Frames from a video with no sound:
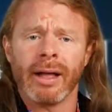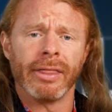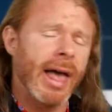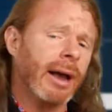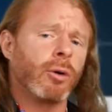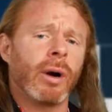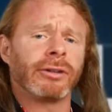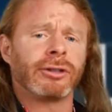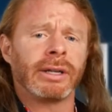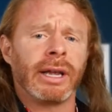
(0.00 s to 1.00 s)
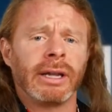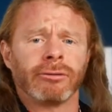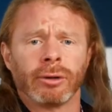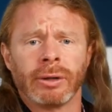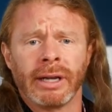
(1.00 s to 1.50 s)
That question
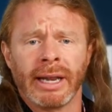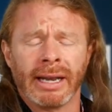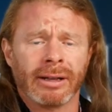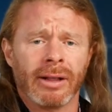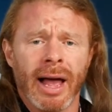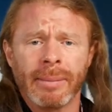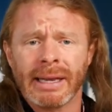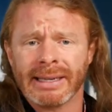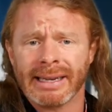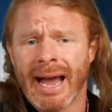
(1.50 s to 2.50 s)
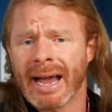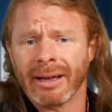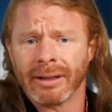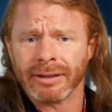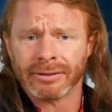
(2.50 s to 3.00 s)
is rooted in climate
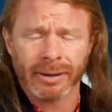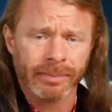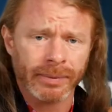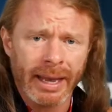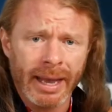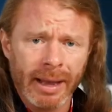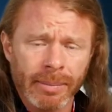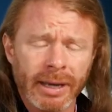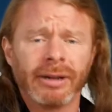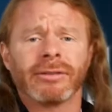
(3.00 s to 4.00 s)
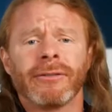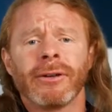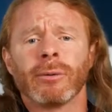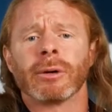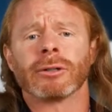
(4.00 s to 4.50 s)
denialism. Because if
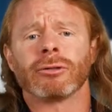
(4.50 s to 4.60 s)
it were